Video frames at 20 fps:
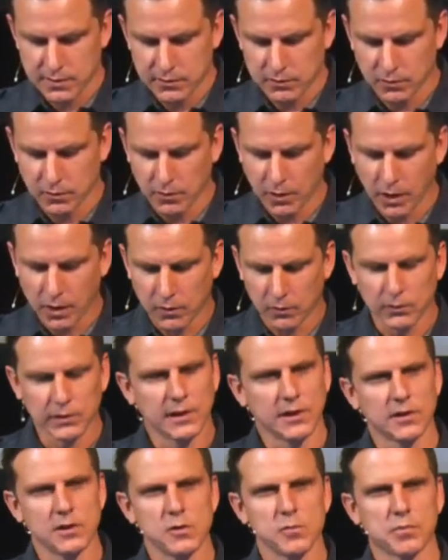So not
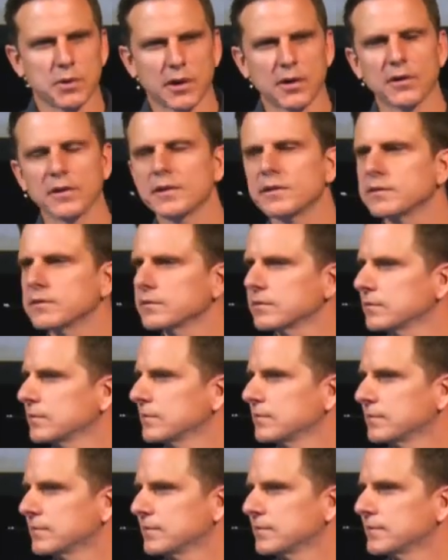only are you pardoned,
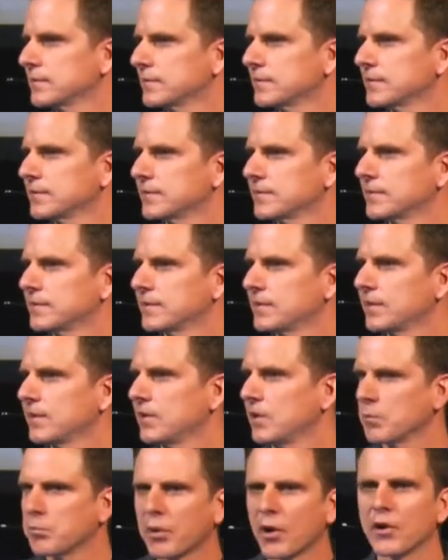
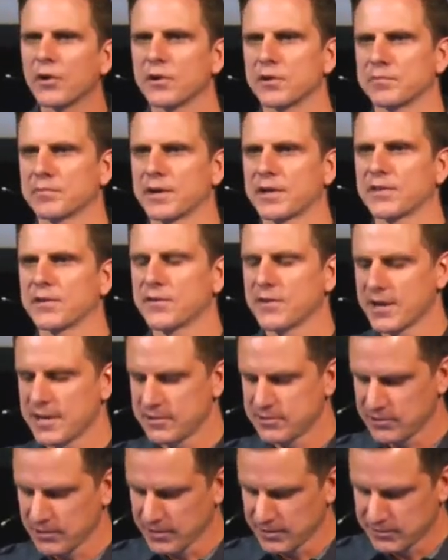you're pardoned by the great
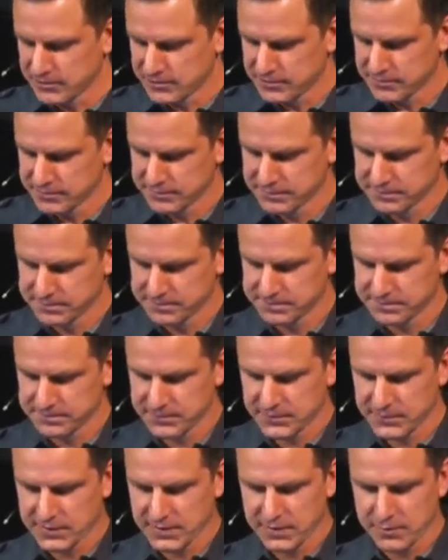judge,
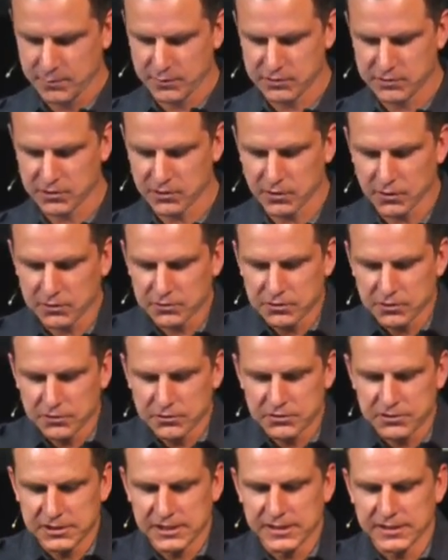but you're also
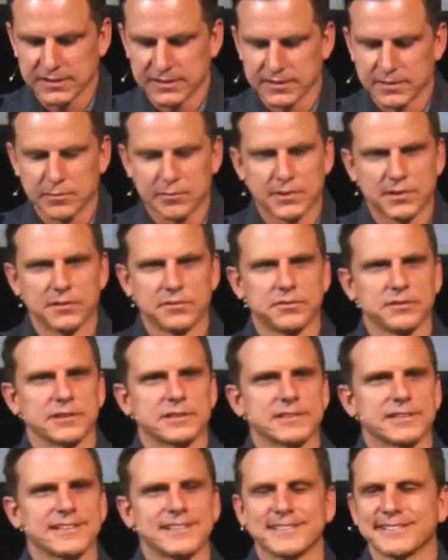seen perfect
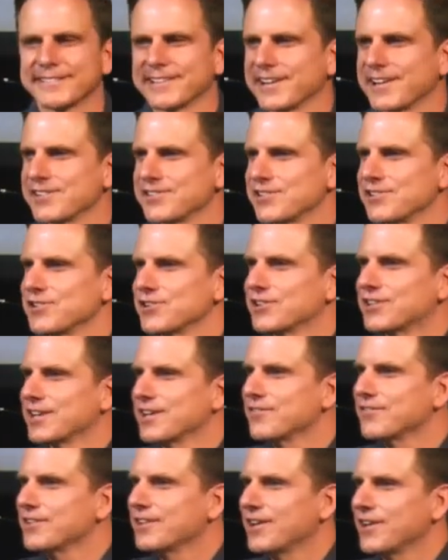in his eyes and you're
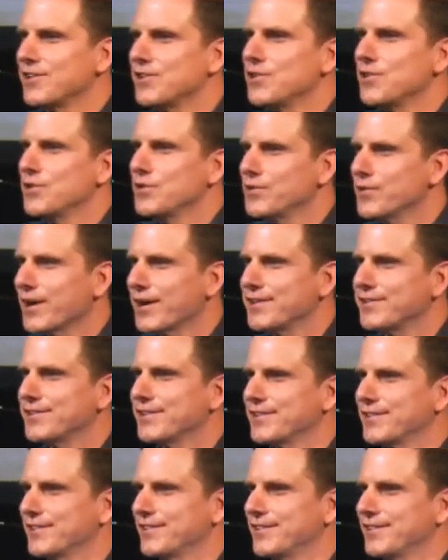given a new
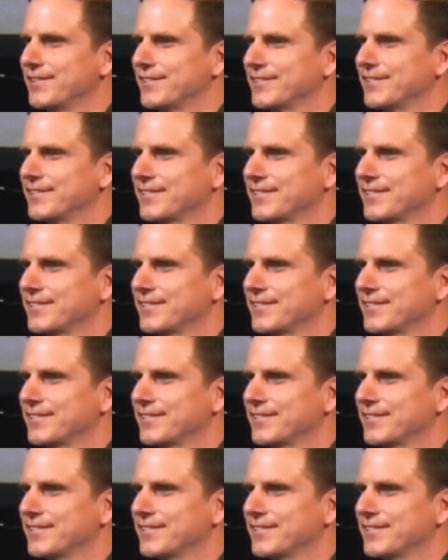identity.